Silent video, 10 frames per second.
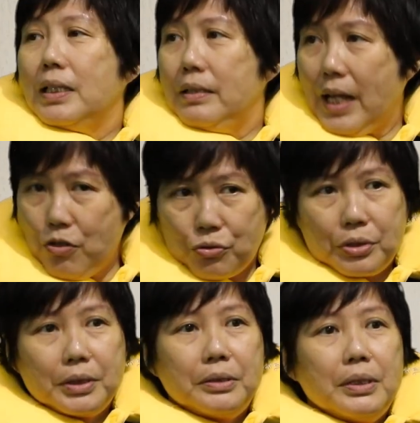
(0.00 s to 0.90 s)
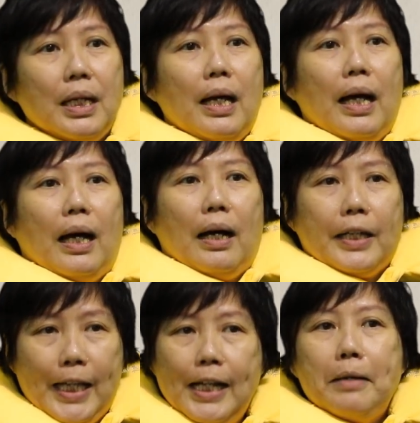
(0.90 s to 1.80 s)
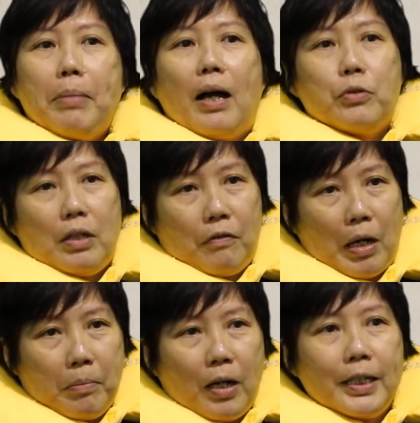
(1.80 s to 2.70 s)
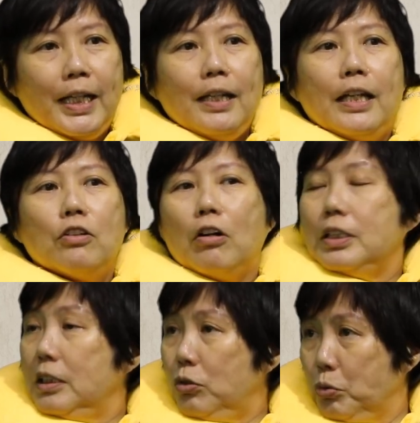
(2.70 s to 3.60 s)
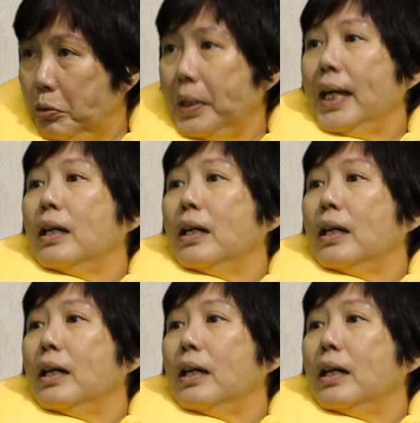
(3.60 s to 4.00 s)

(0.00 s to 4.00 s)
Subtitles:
the natural healing power of our body in order to create